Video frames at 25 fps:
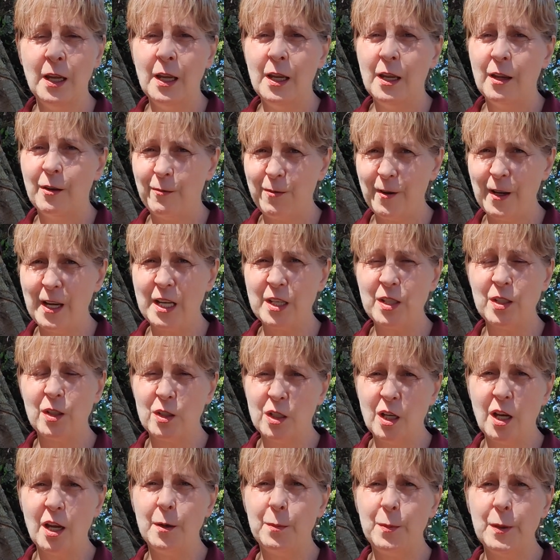In fact, a
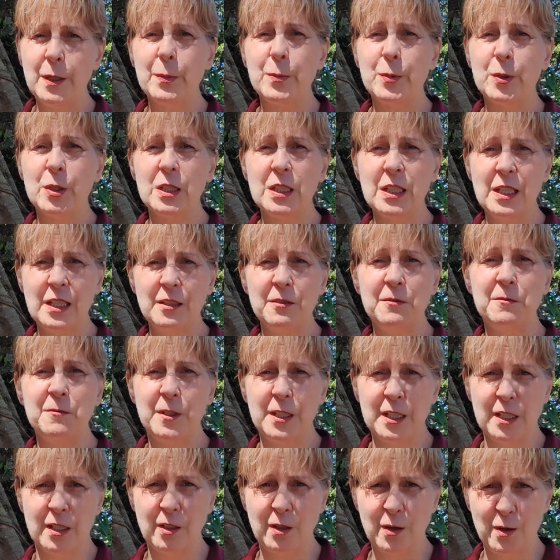lot of people live
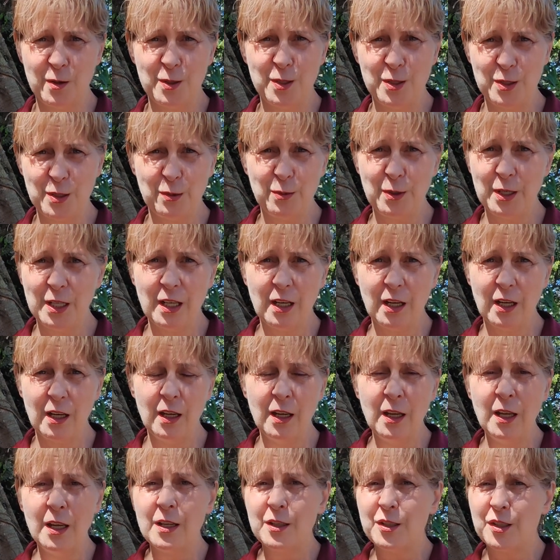in Costa Rica
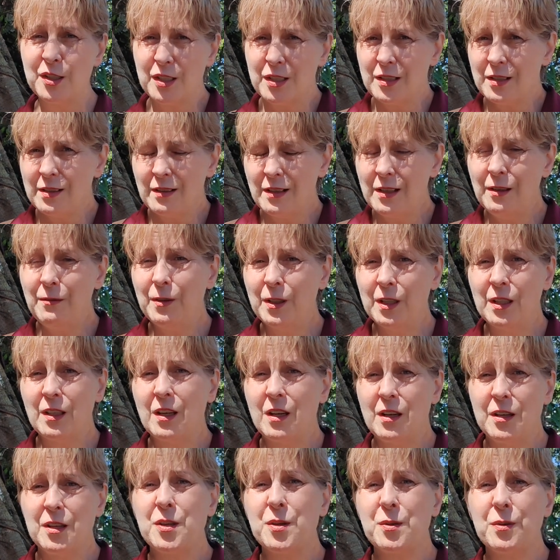just leaving the
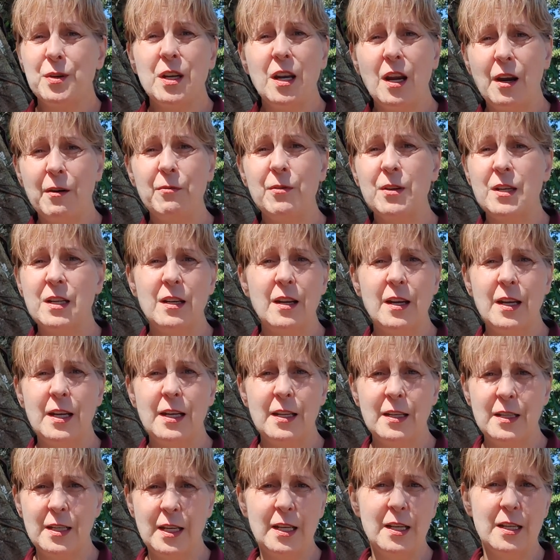country every
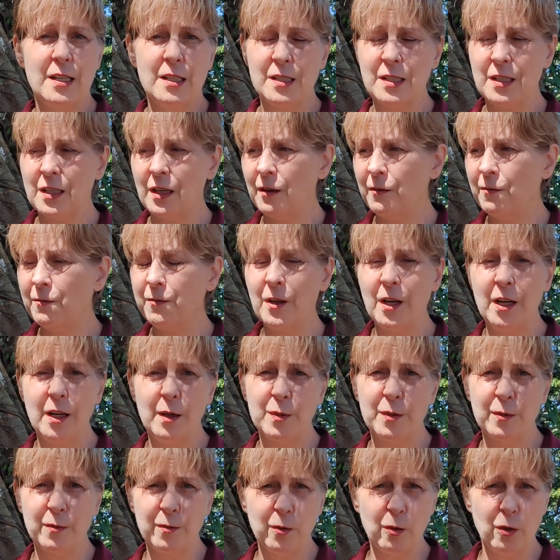90 days. They fly up
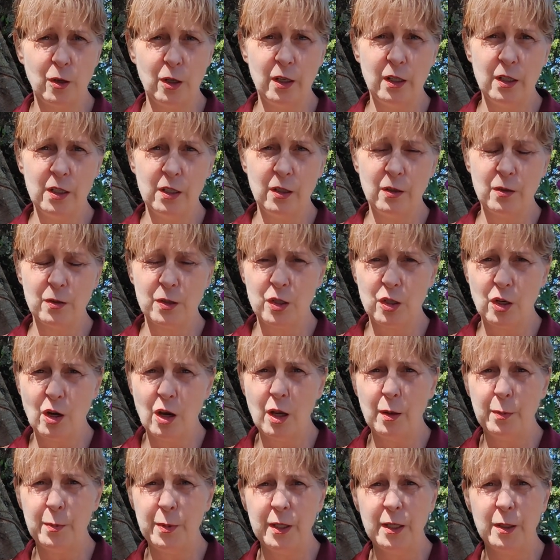to Florida and go
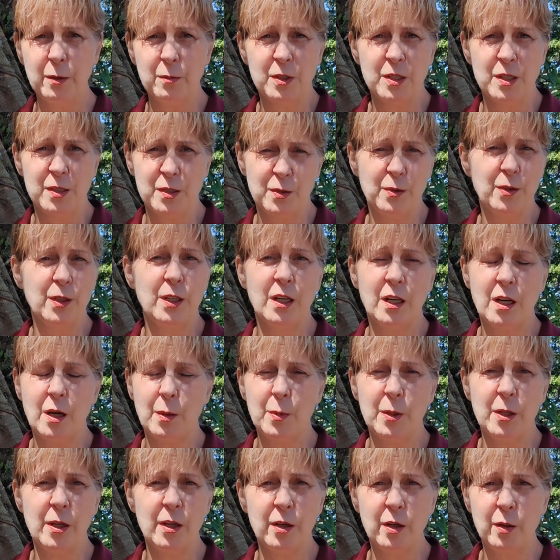shopping, which is only a
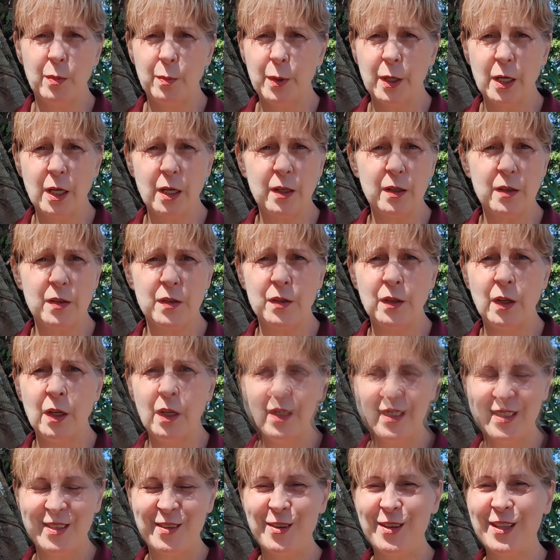couple $100,
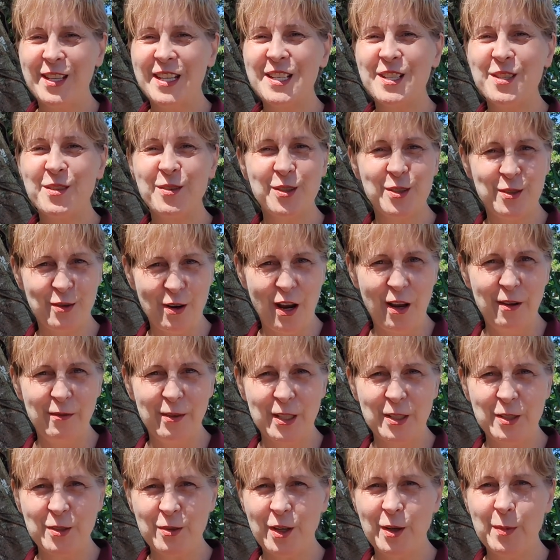or they do a
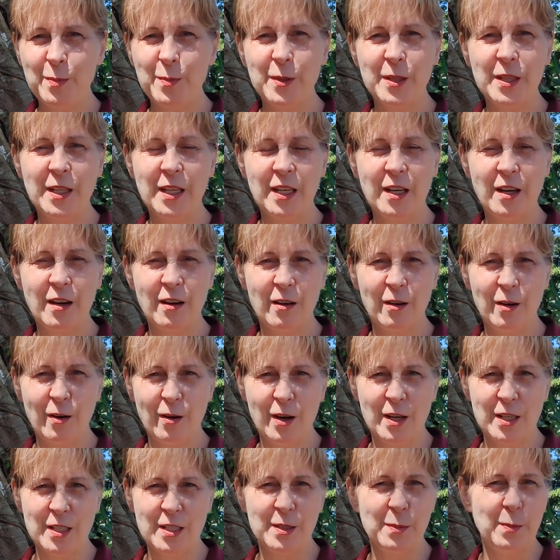driving trip and they
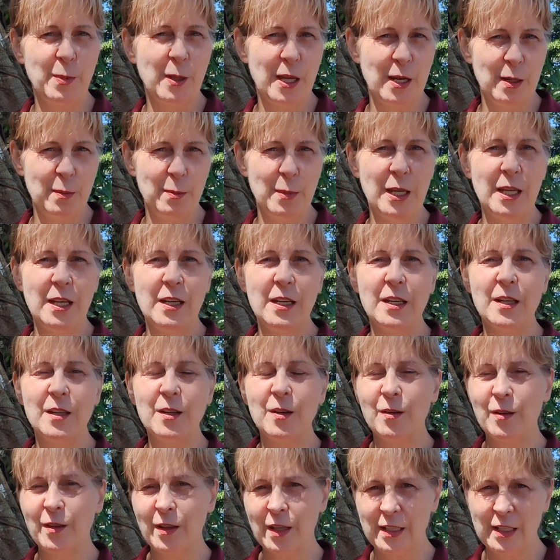cross the Panamanian
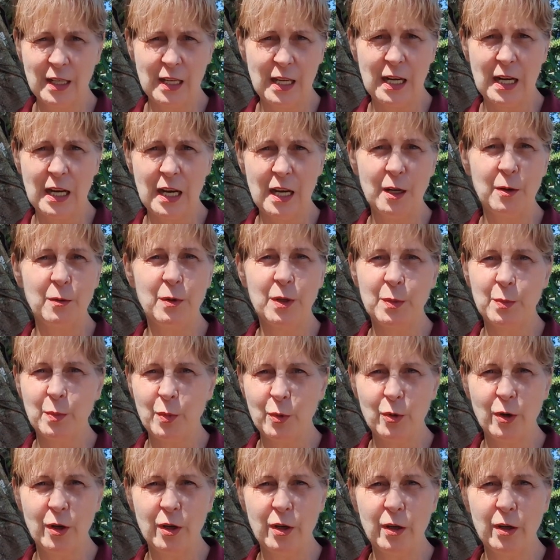or the Nicaraguan
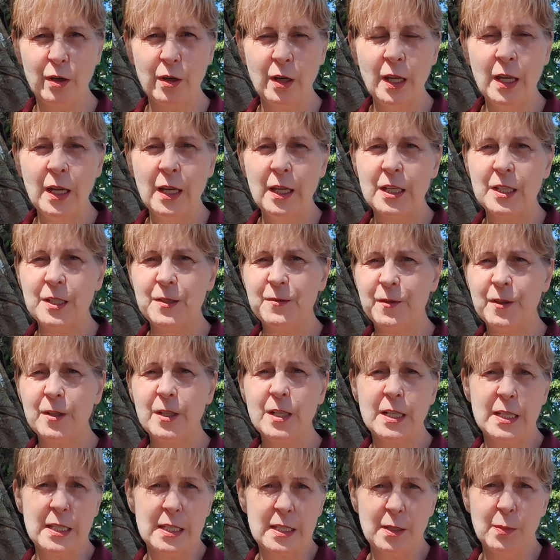border. It's
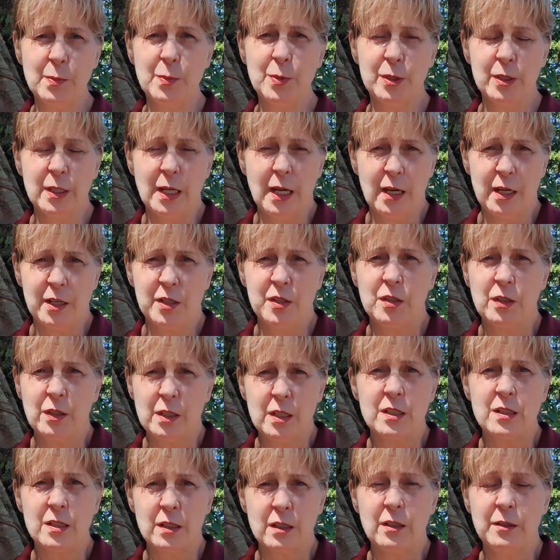very simple, actually,
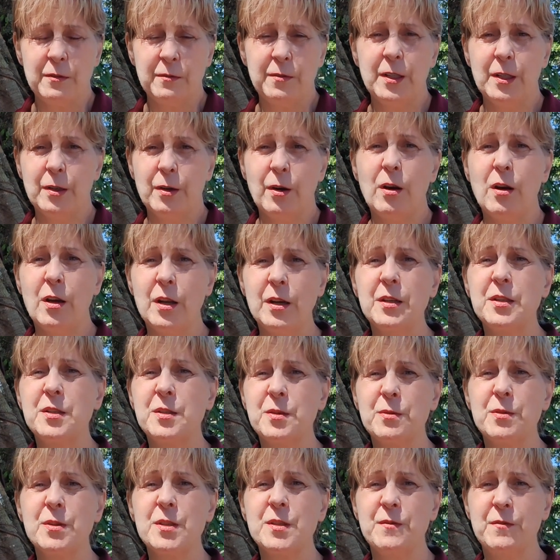to live here on a
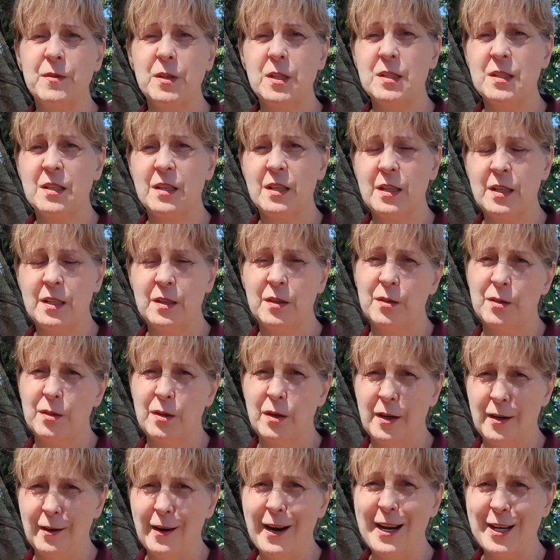tourist visa, and there
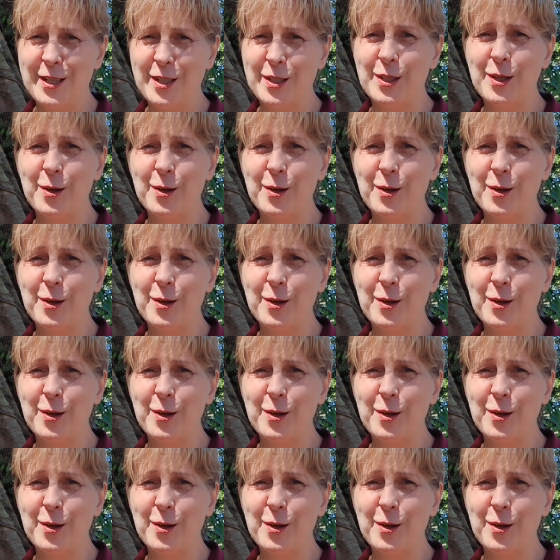are actually